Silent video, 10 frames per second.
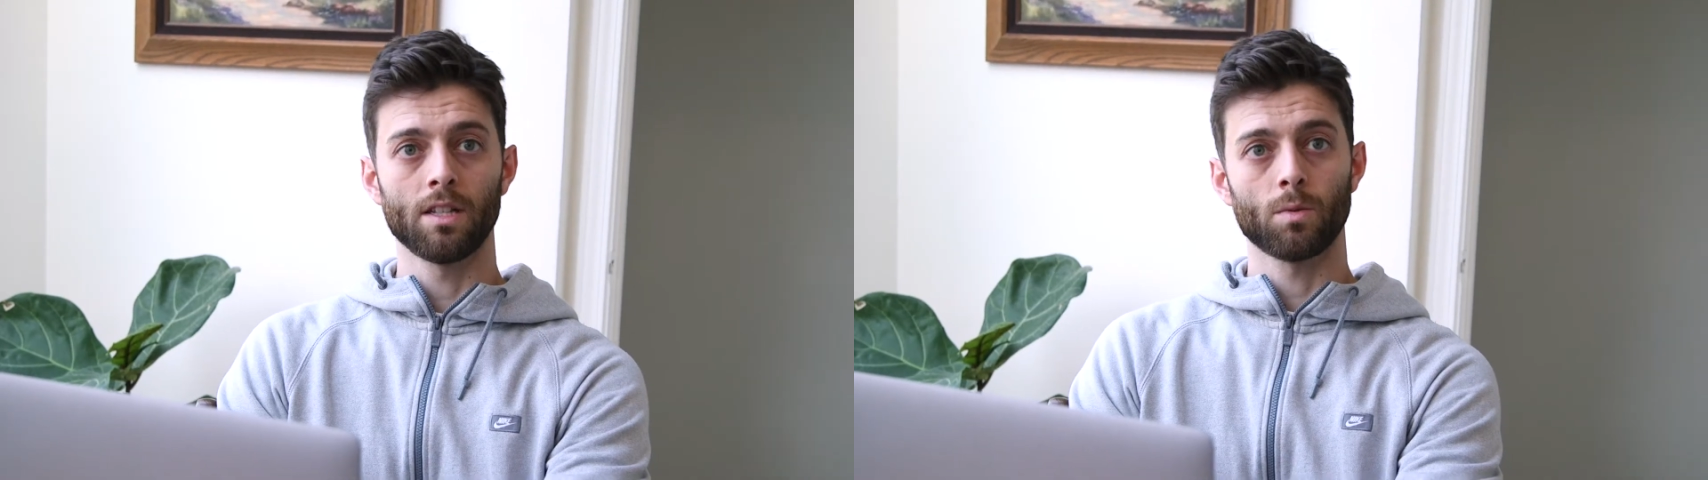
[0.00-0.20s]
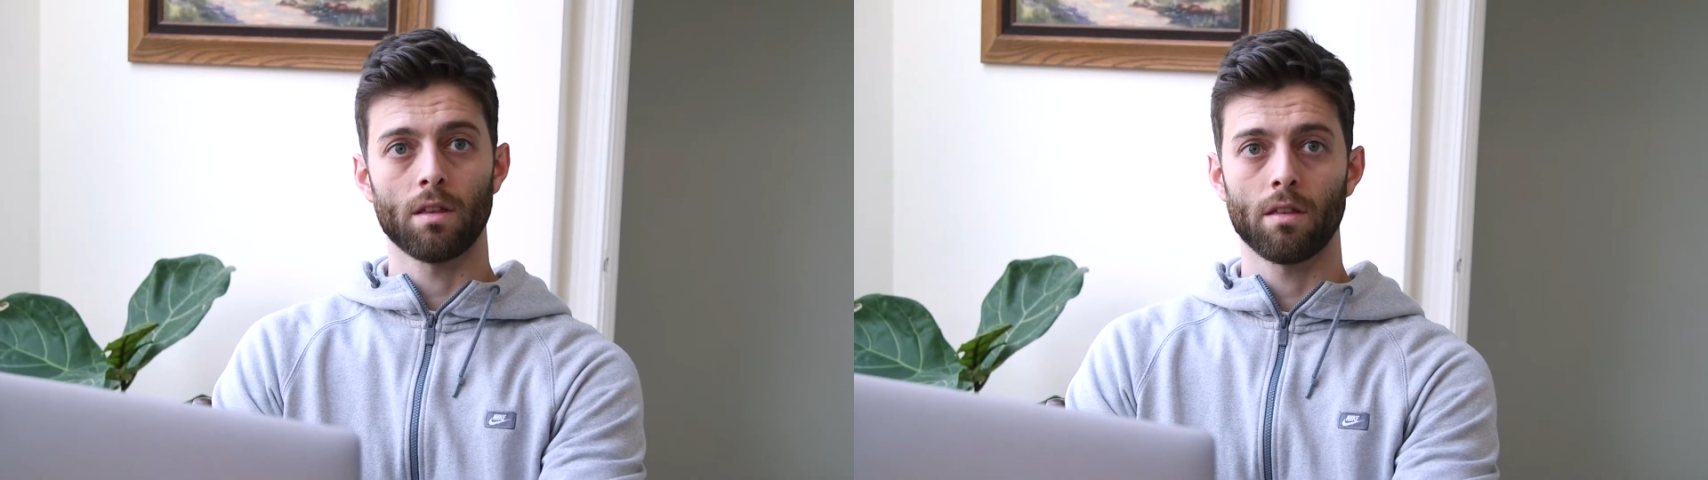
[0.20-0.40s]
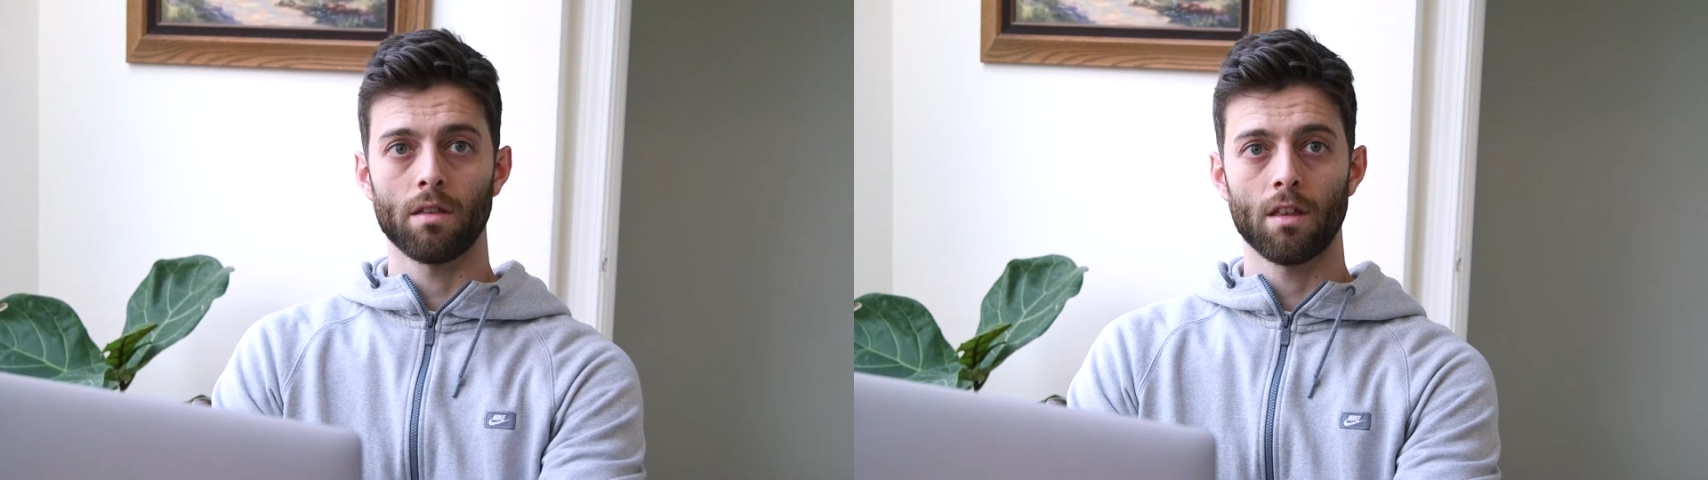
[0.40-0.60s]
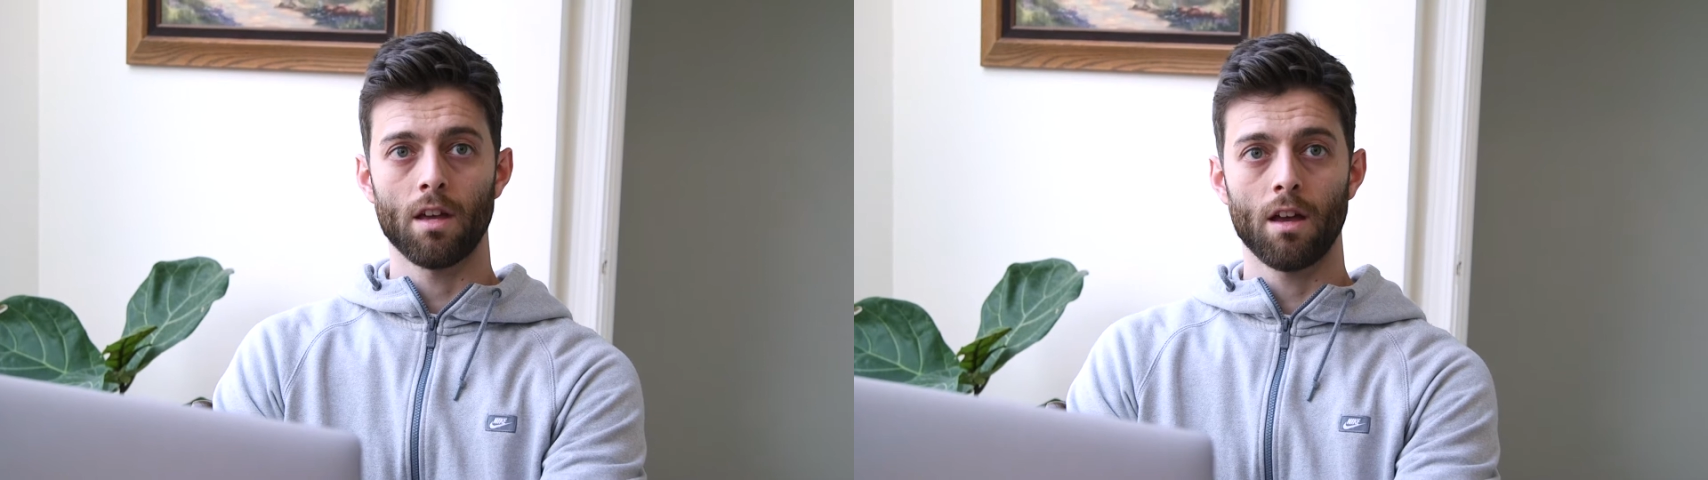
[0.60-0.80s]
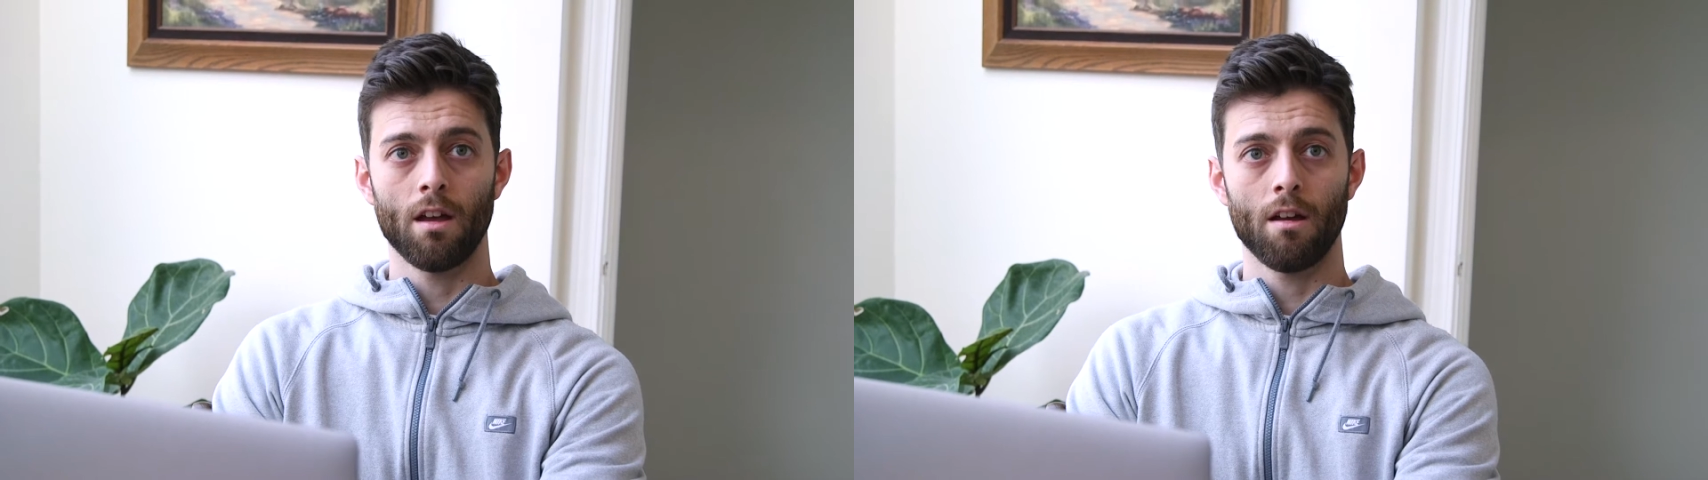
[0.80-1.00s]
with...
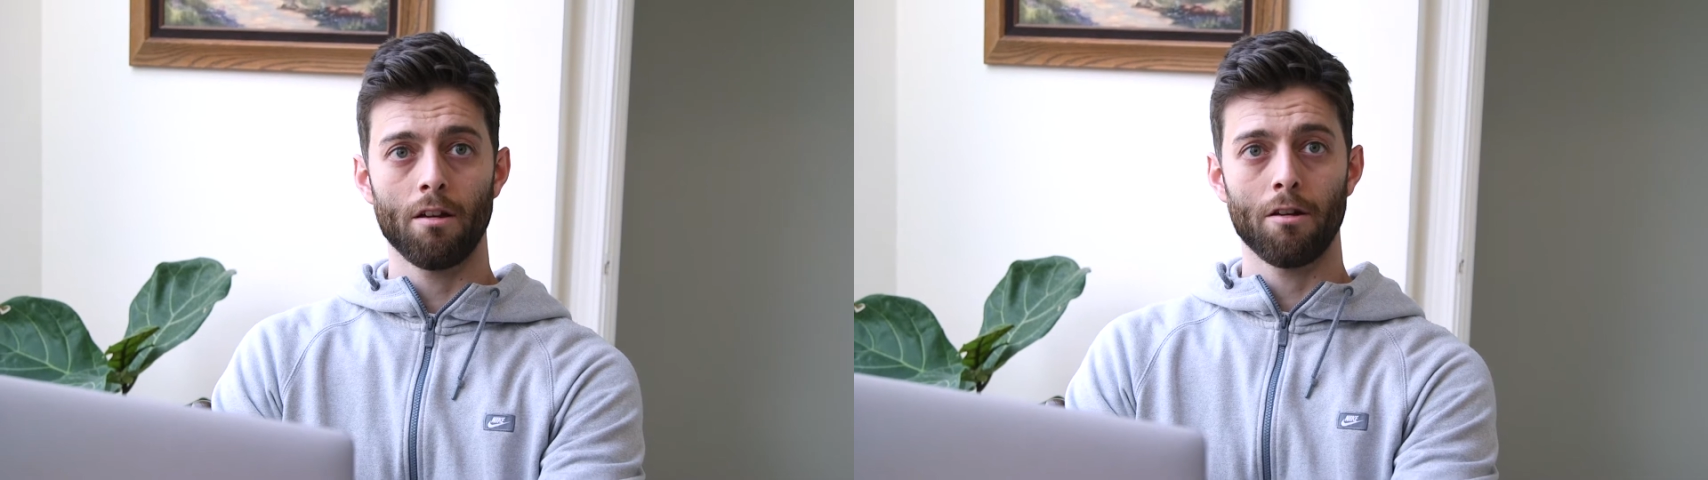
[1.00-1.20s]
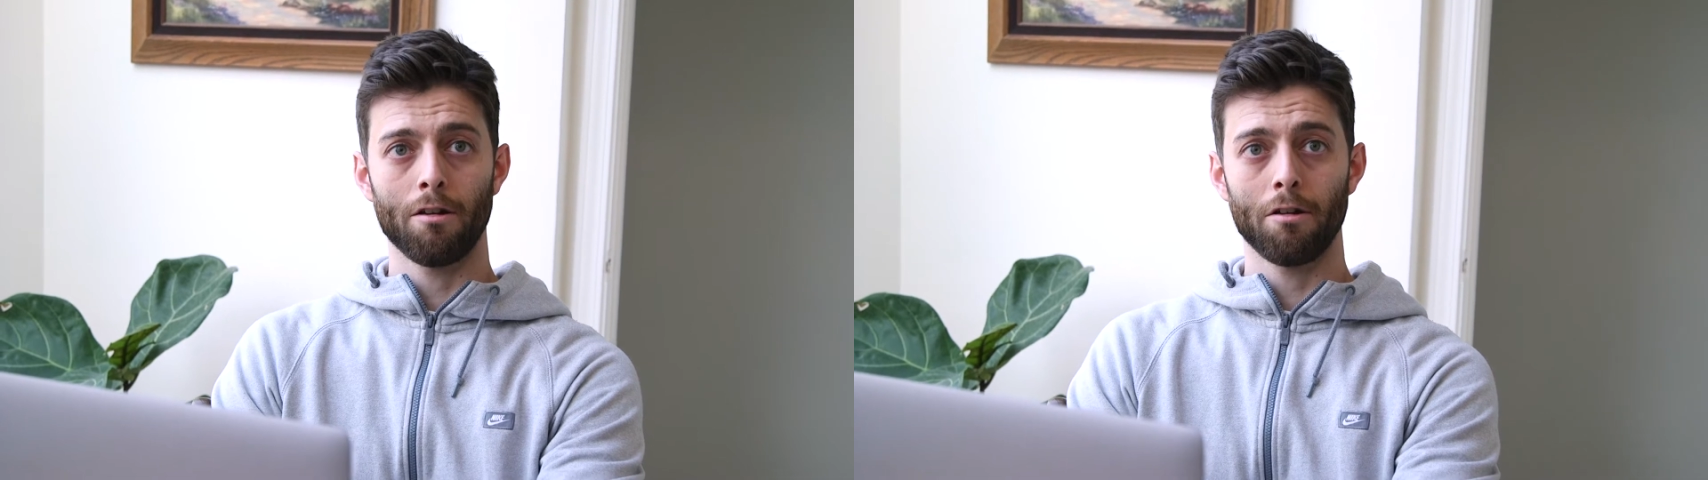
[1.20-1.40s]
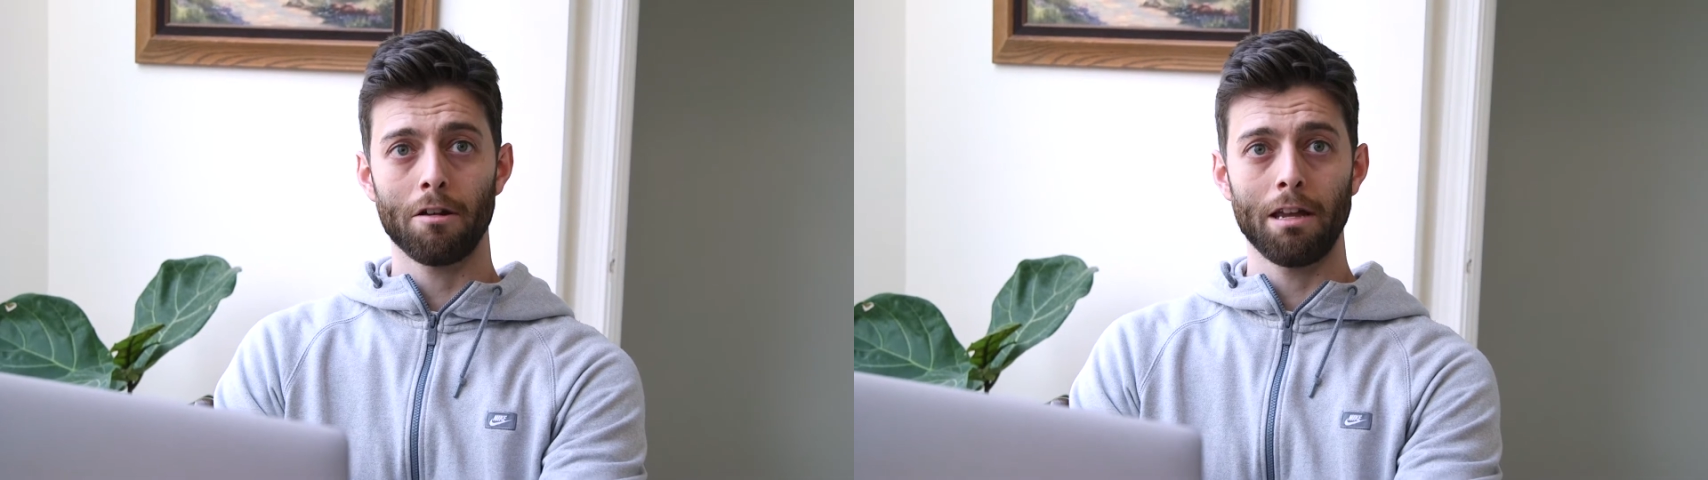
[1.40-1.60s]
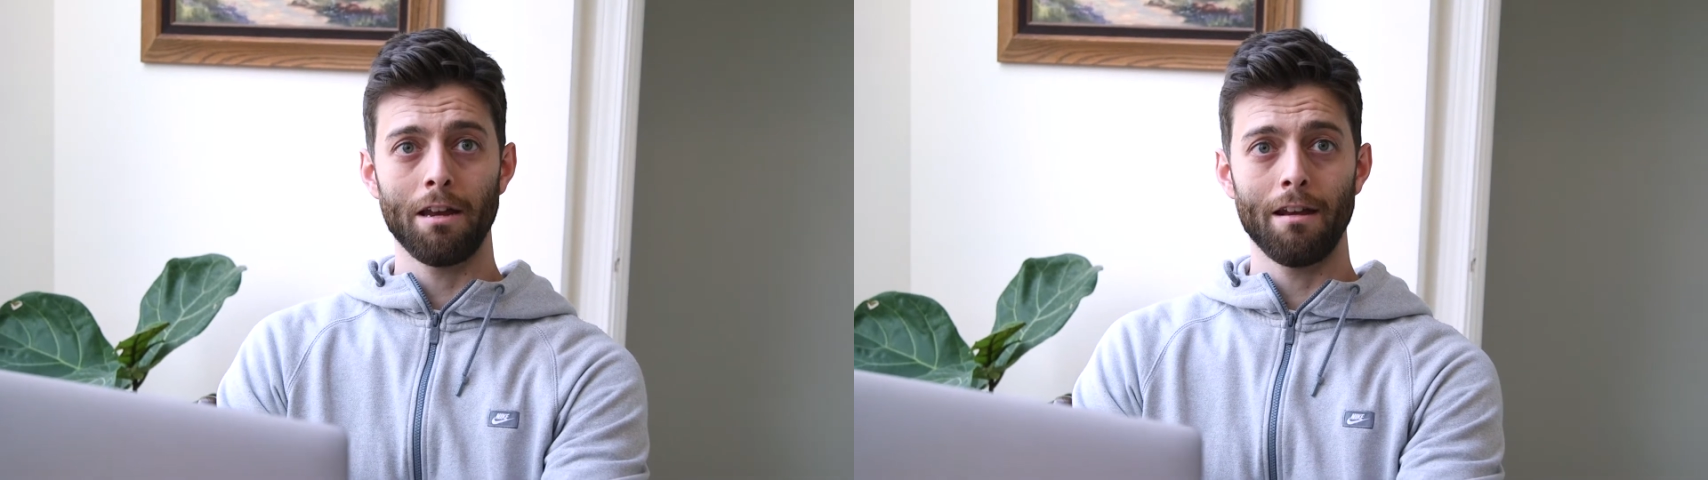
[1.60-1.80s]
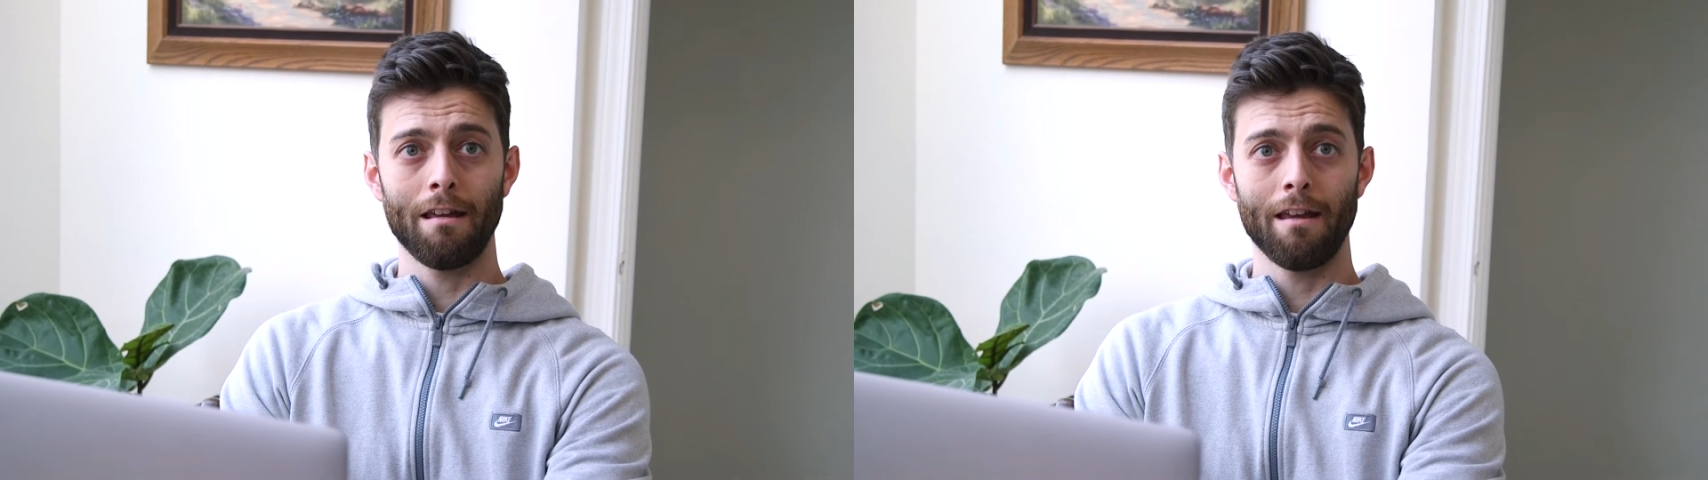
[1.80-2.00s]

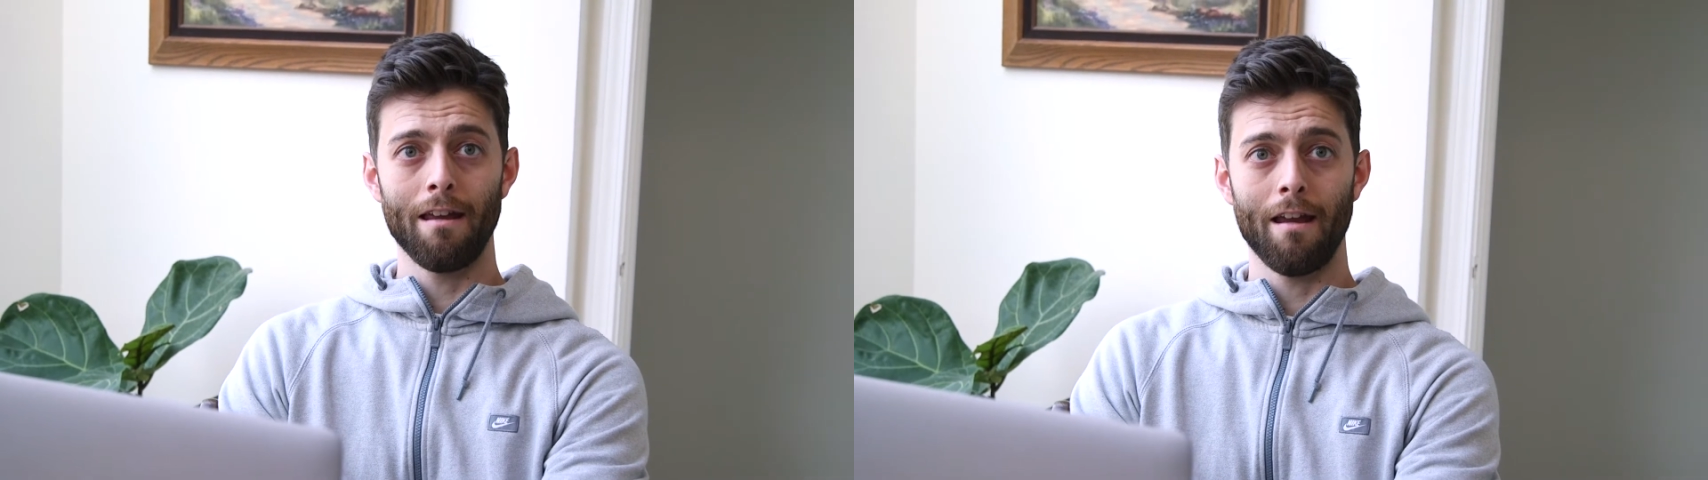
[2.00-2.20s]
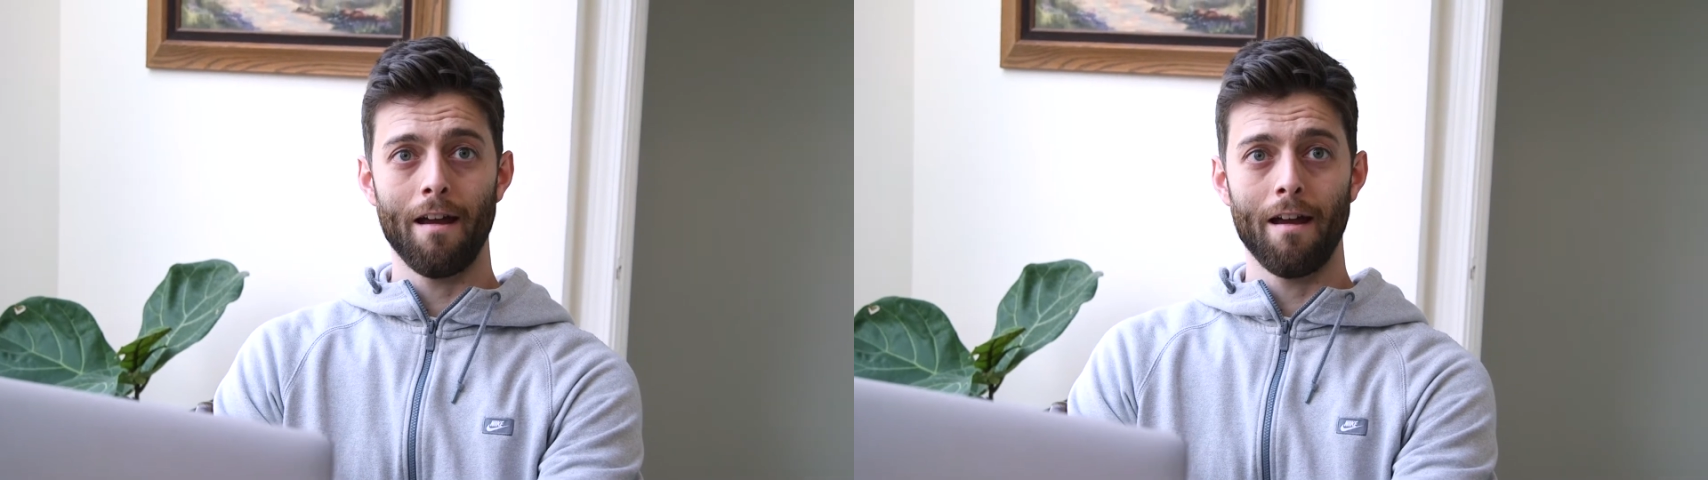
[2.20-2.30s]
Urgini?